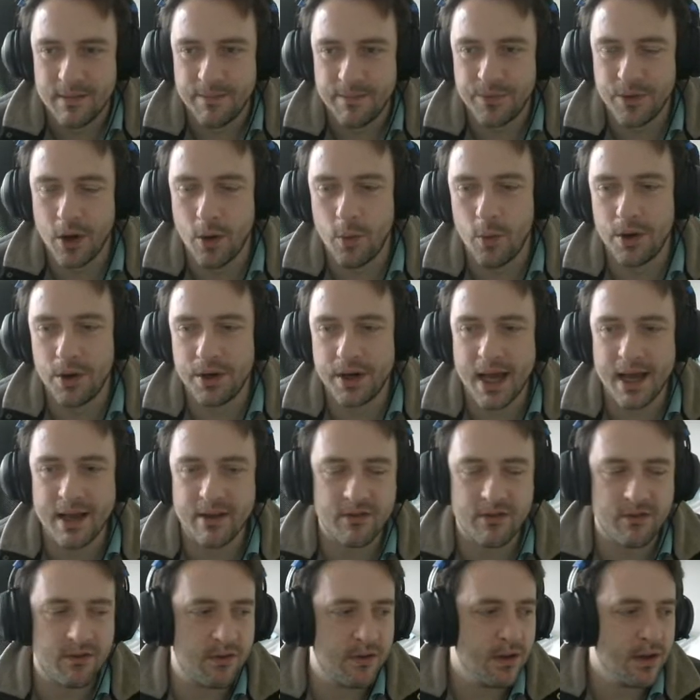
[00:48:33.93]
No one
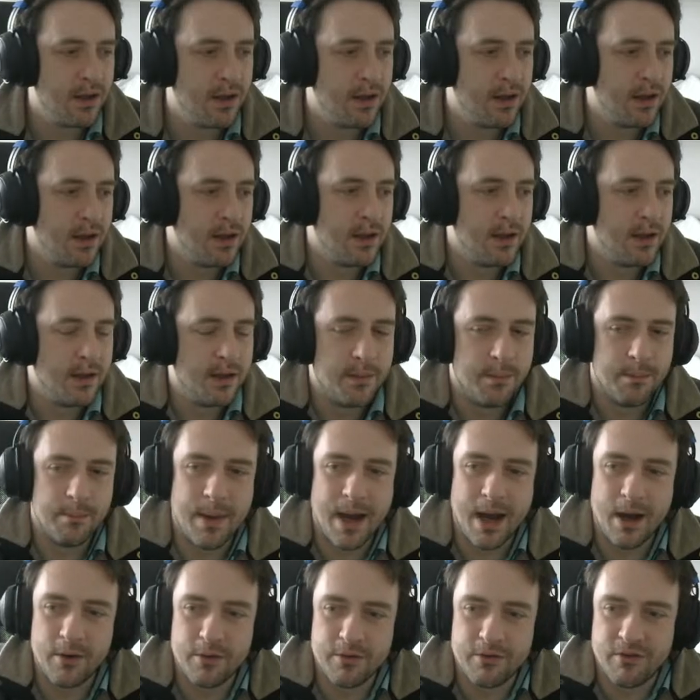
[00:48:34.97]
has
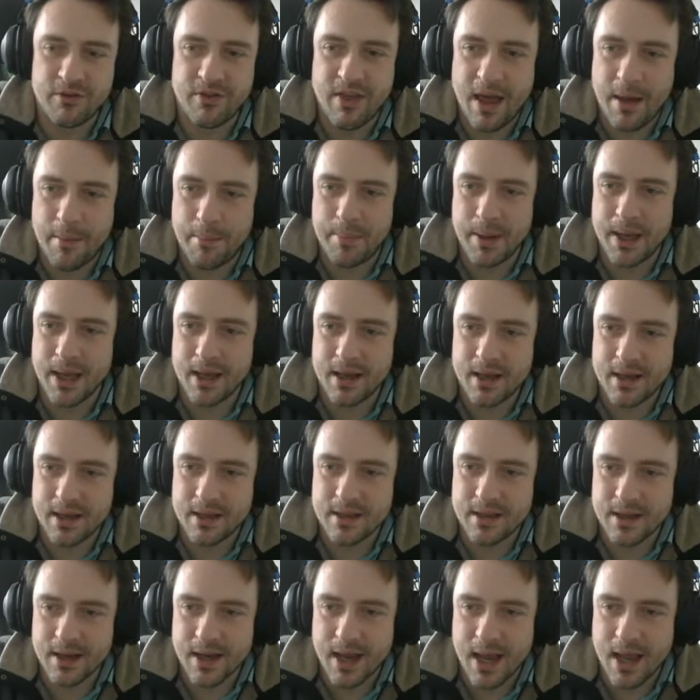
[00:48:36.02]
mouths that big
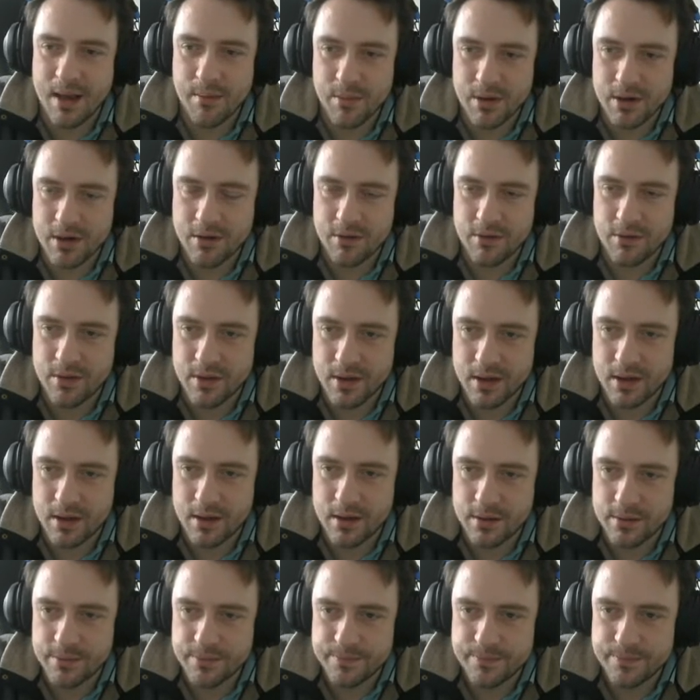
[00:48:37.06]
in the game, I don't think,
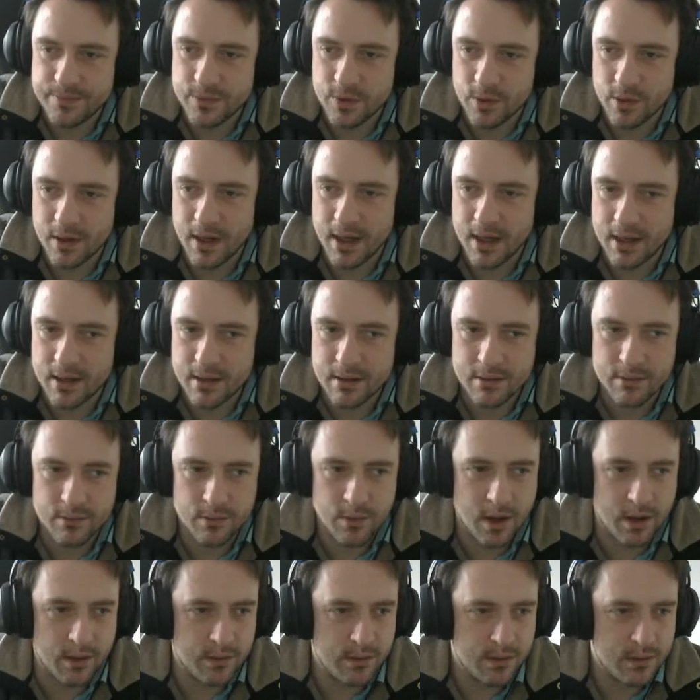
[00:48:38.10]
or like,
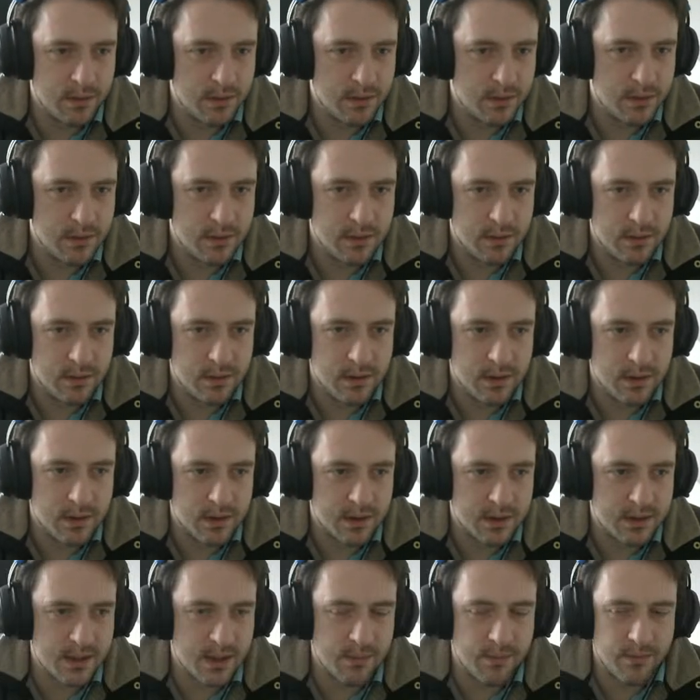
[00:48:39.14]
well,
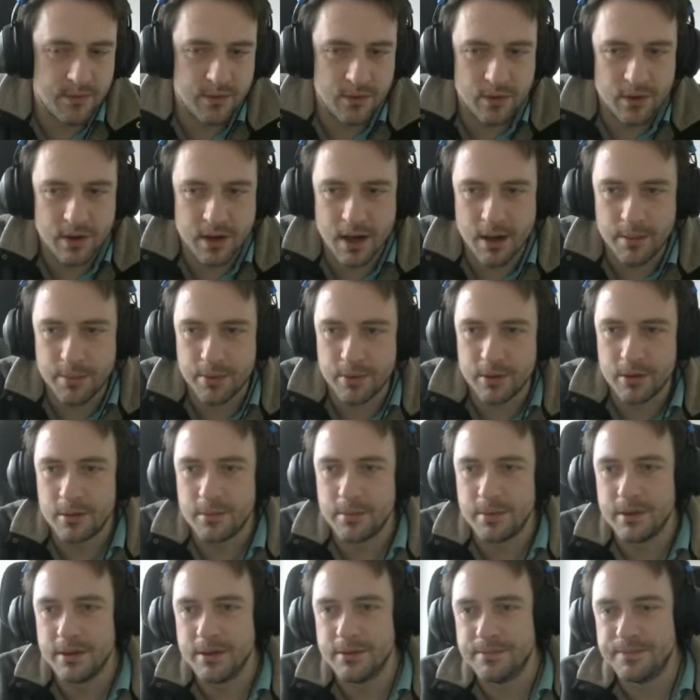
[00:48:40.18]
except for a couple.
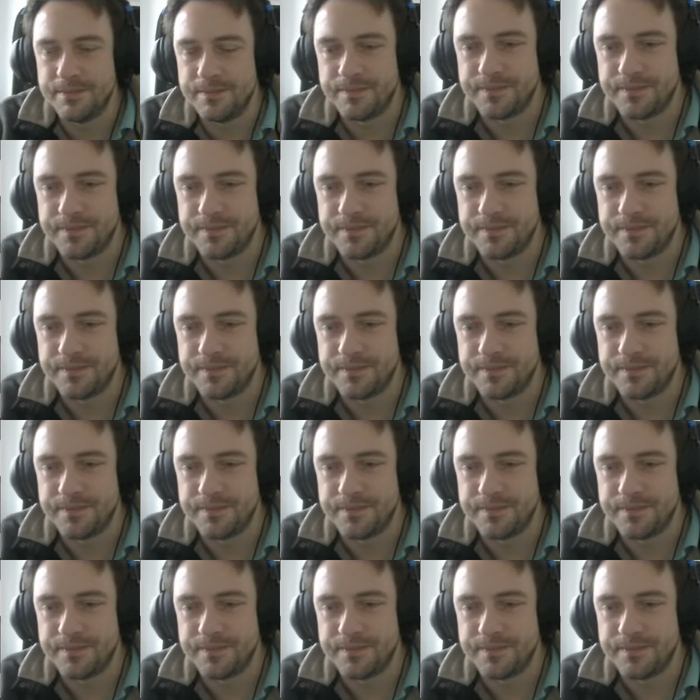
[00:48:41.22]
But